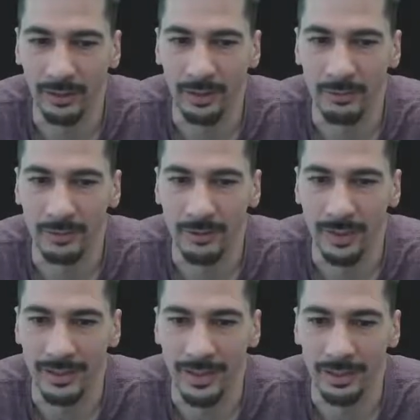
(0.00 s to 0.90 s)
It goes to
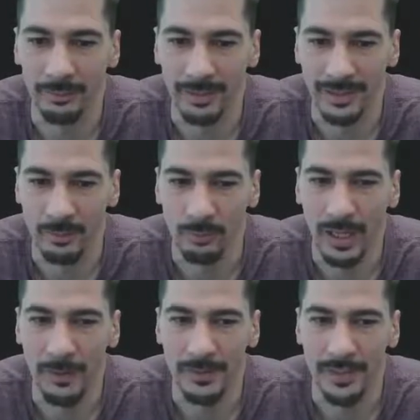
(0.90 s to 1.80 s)
that ninety because that's what
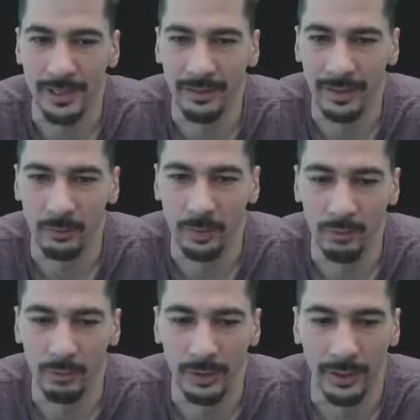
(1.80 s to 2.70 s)
I've said. That's what I
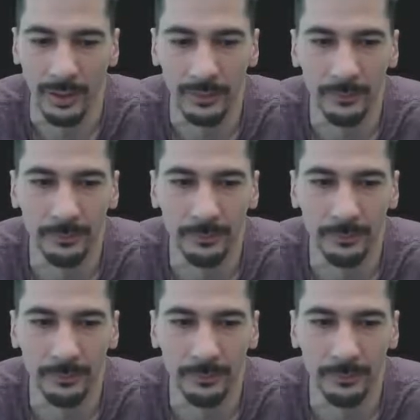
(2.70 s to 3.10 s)
want it at.